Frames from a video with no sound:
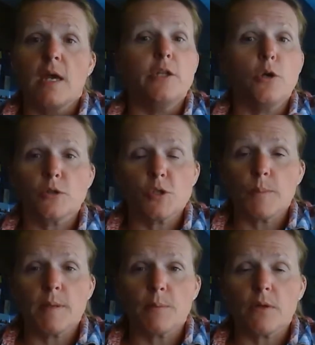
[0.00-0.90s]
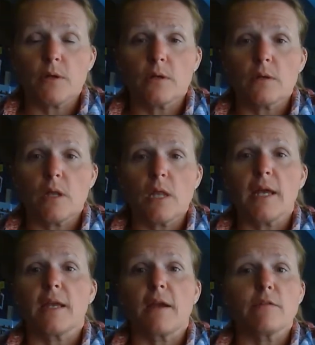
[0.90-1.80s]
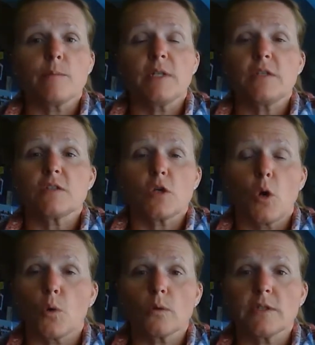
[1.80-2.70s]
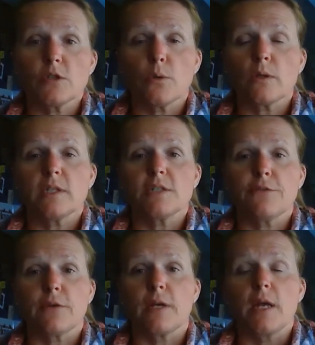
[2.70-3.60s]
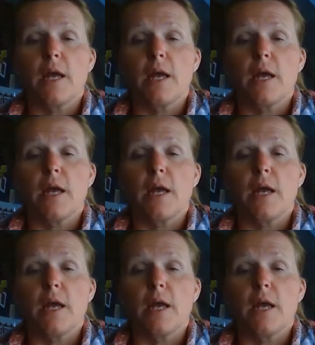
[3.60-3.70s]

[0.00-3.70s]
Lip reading: No two people are alike. Everybody is totally different.